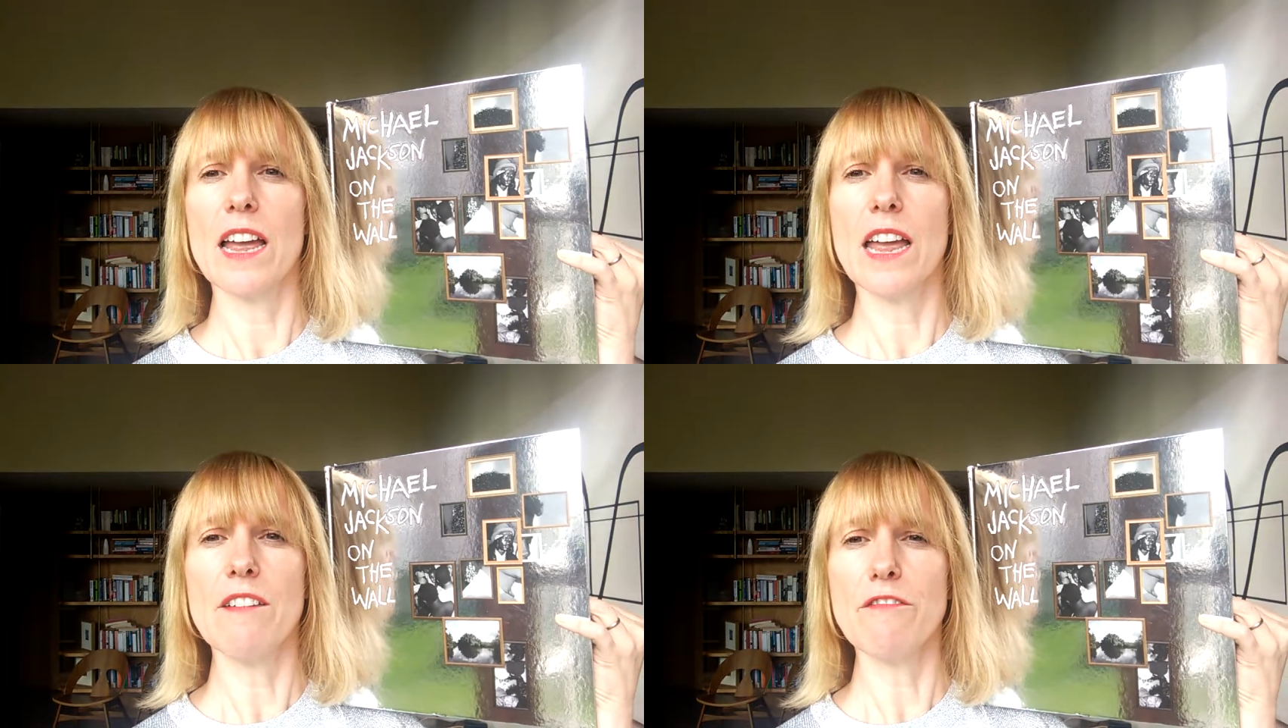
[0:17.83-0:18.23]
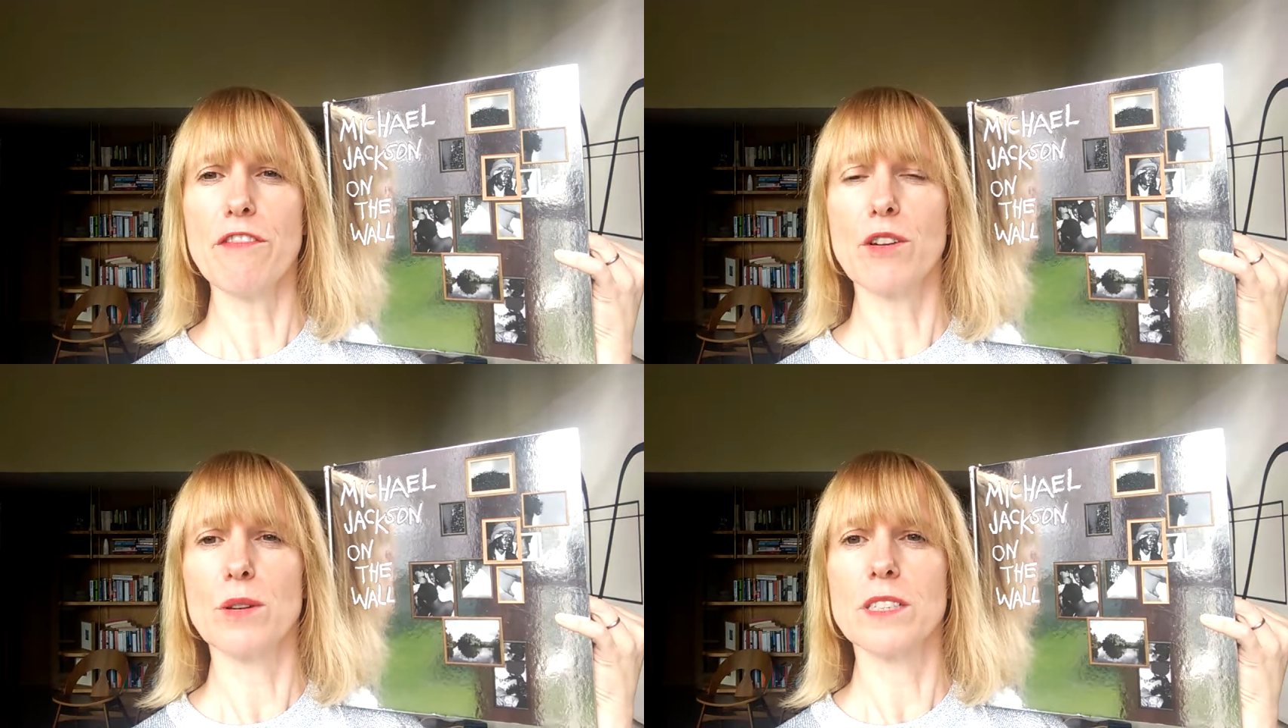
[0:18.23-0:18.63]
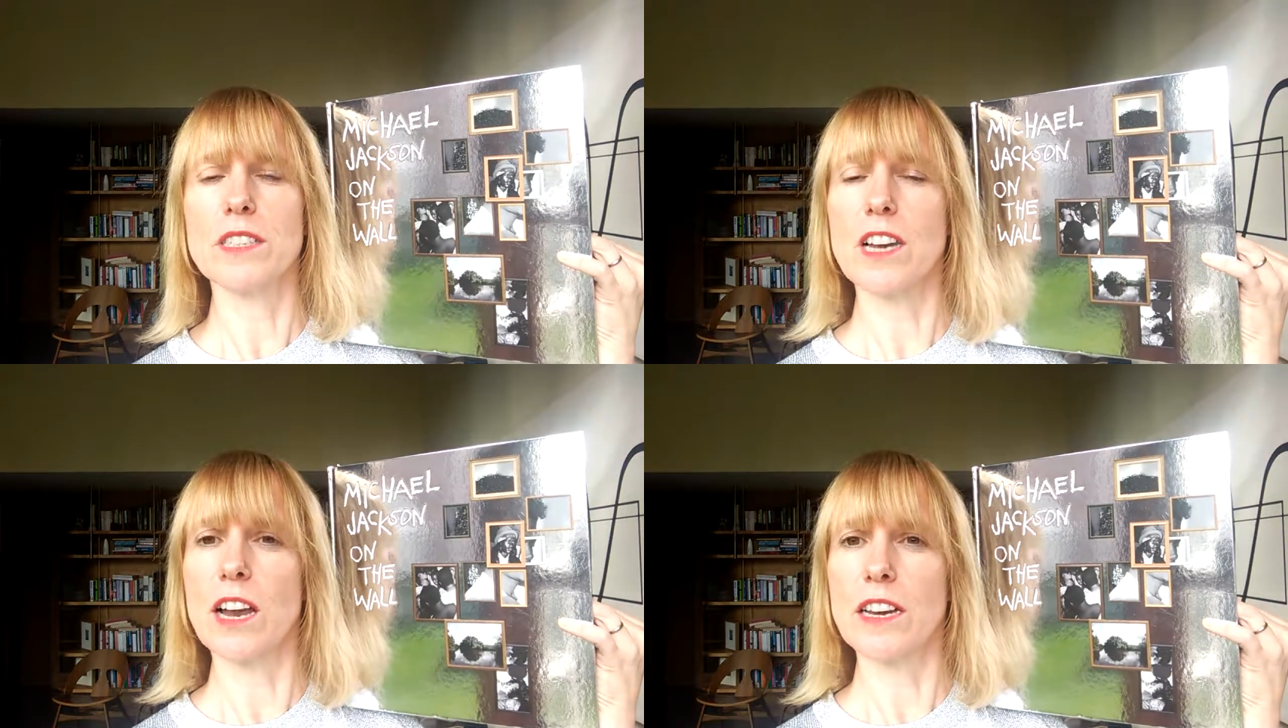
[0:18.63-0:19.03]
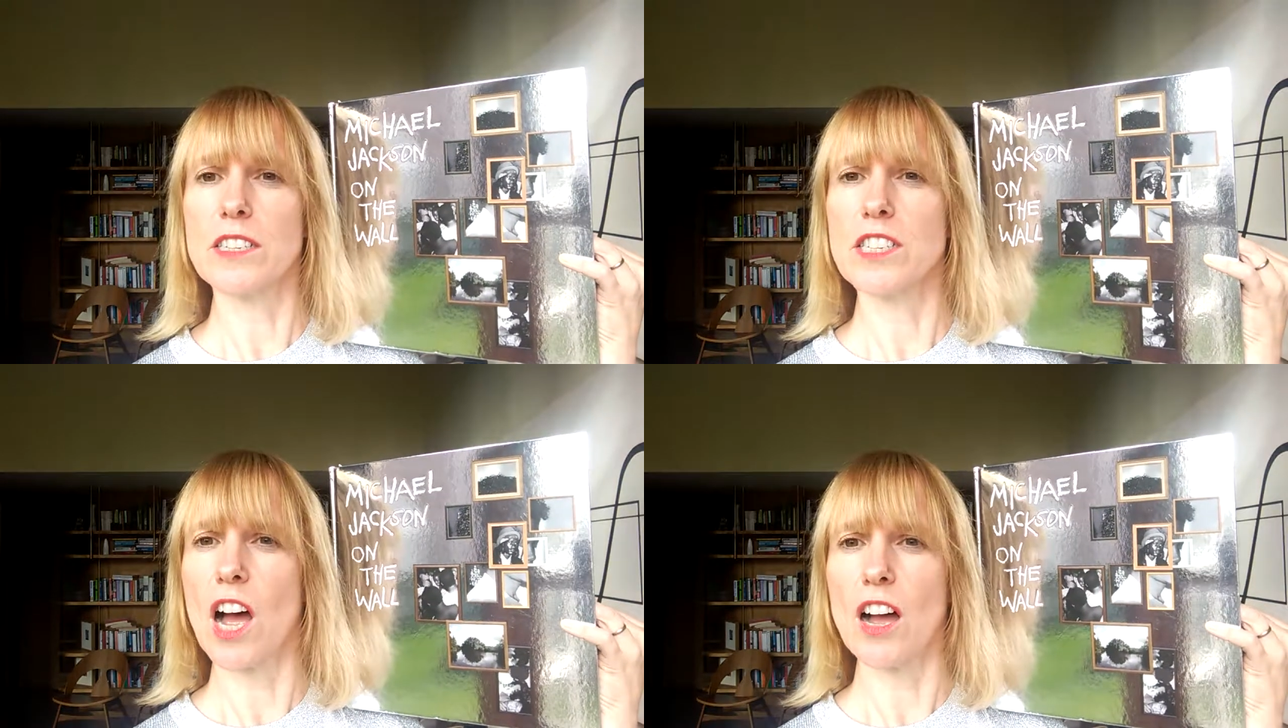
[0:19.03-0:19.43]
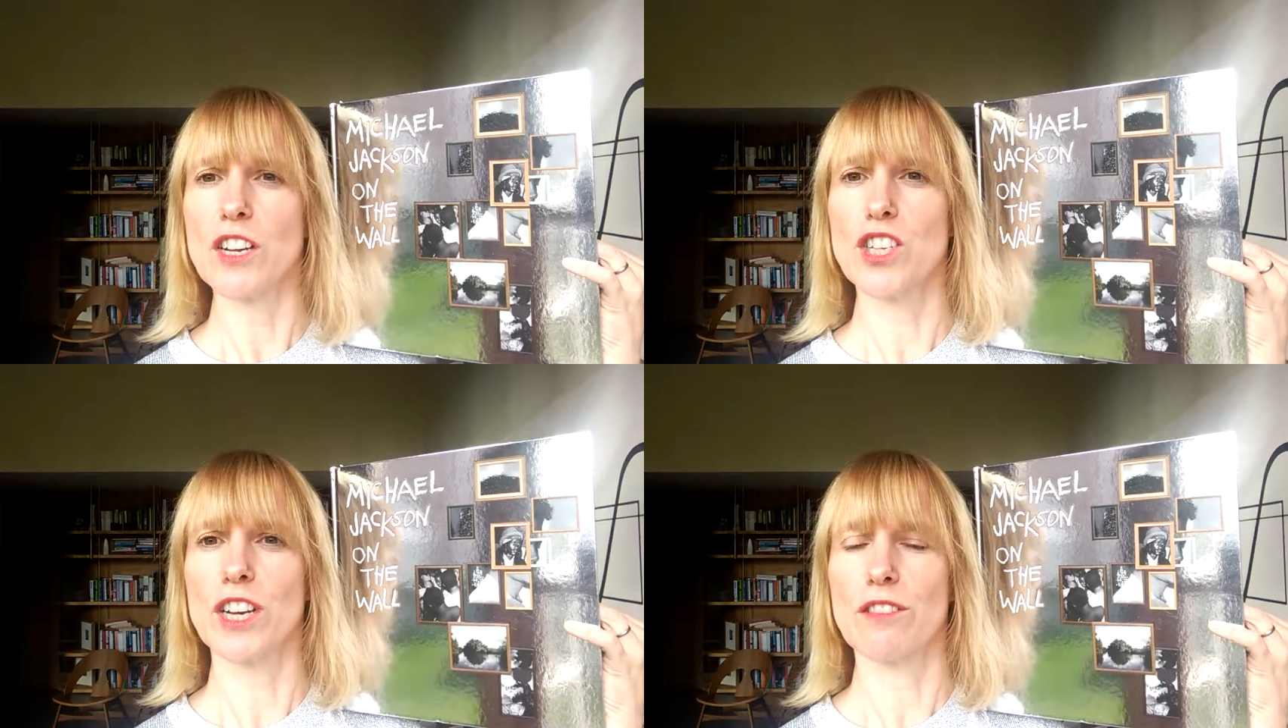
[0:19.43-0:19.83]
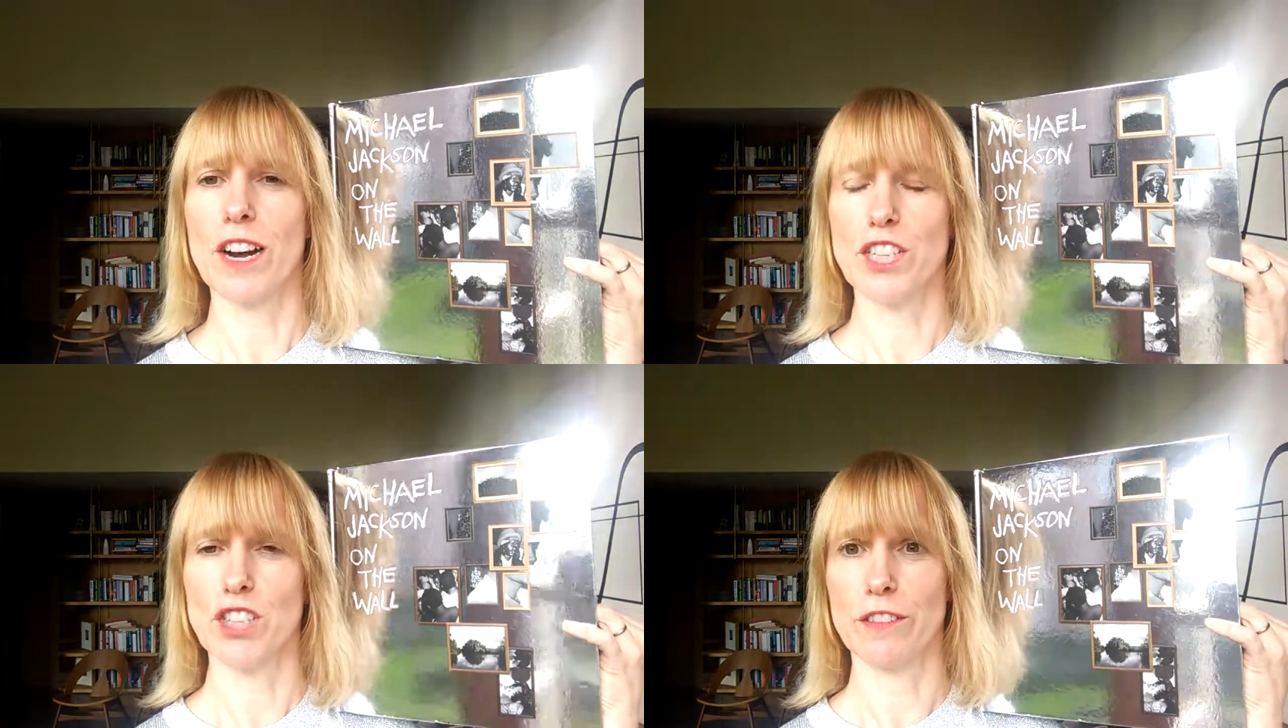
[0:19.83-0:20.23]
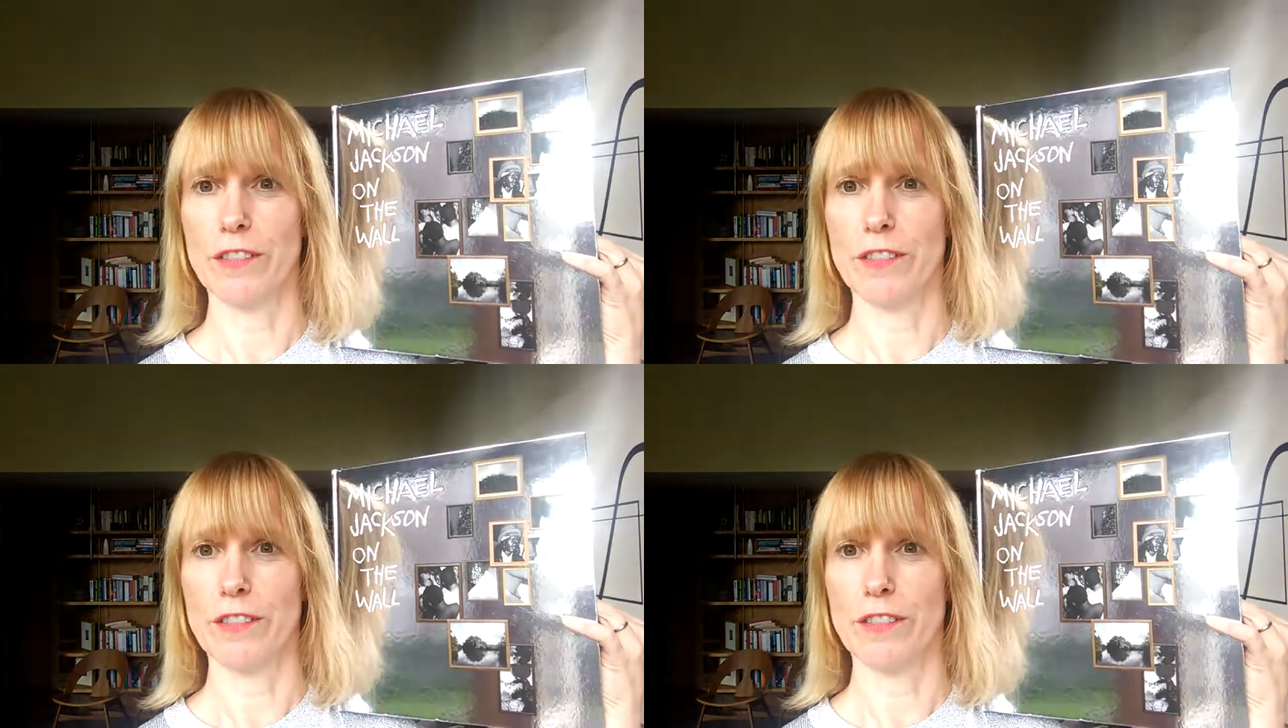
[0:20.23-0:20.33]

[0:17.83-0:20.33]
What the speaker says: influenced an entire generation